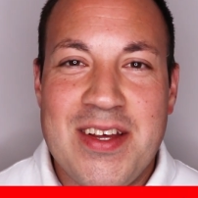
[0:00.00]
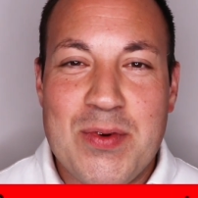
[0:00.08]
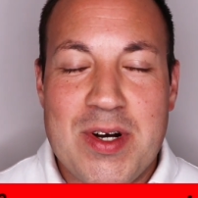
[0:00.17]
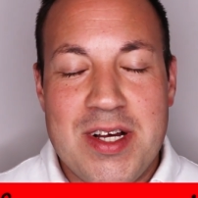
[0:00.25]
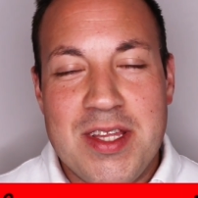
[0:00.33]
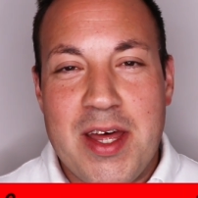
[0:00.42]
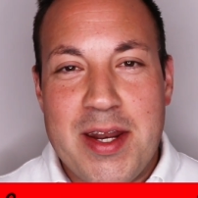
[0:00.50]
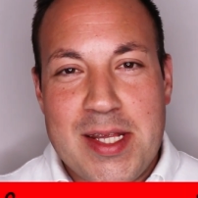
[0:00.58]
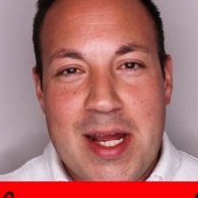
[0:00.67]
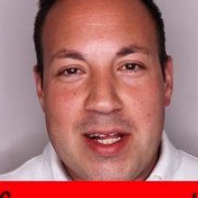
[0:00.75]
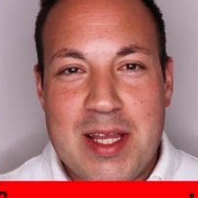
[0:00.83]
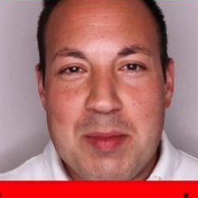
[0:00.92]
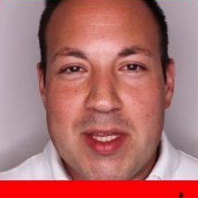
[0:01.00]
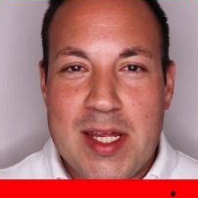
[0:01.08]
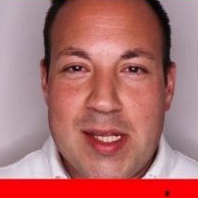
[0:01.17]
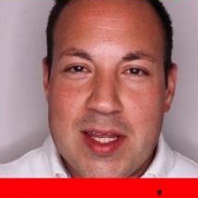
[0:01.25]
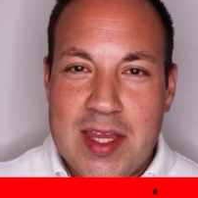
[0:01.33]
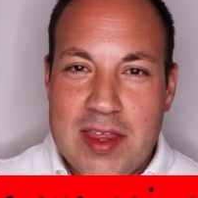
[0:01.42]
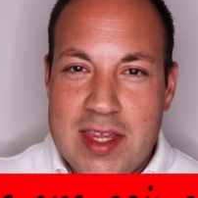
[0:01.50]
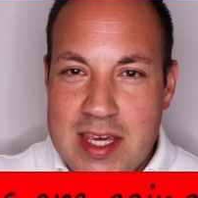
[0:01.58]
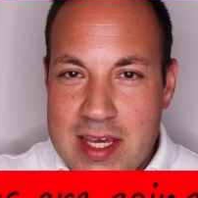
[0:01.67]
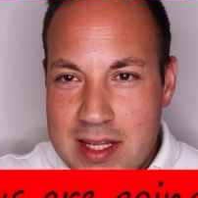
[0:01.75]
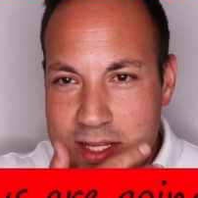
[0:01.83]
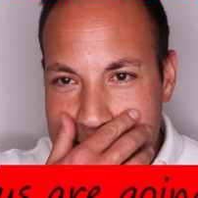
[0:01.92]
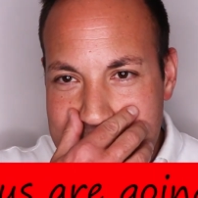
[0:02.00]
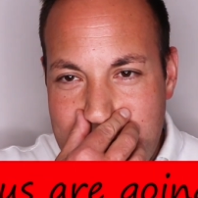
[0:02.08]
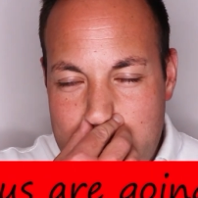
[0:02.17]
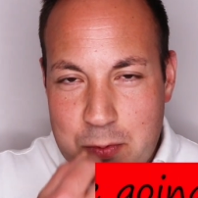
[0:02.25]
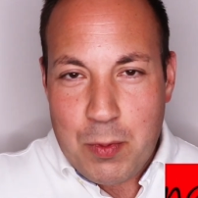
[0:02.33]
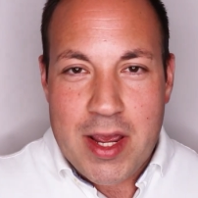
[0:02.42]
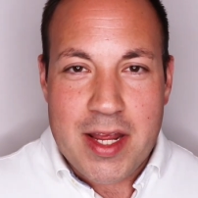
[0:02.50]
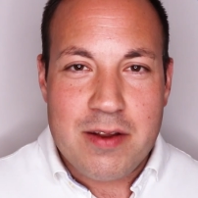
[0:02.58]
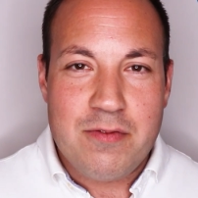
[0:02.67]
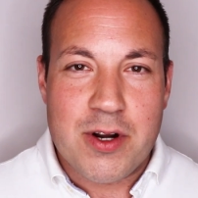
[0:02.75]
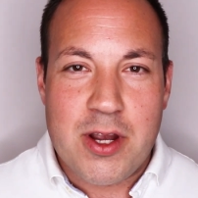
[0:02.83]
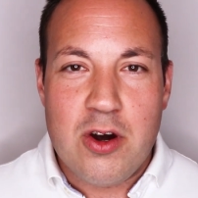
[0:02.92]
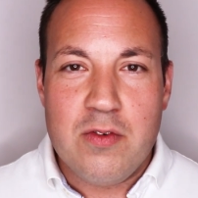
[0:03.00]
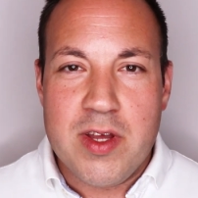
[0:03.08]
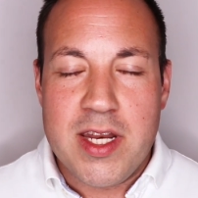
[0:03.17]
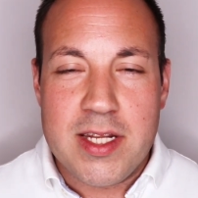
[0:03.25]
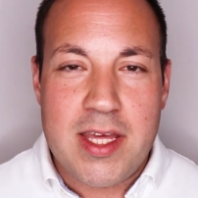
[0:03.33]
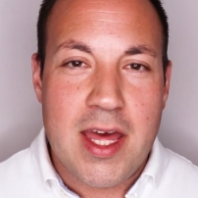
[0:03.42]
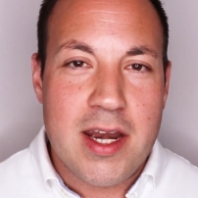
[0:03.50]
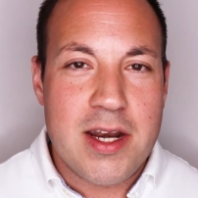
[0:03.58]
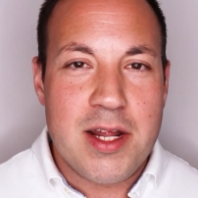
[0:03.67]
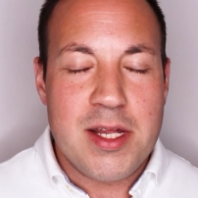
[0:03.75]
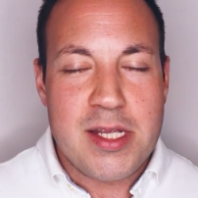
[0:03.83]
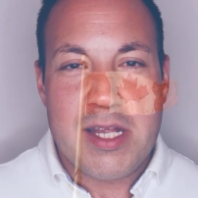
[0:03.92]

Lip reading: Well, not exactly, but they said that the death rate for COVID in Canada is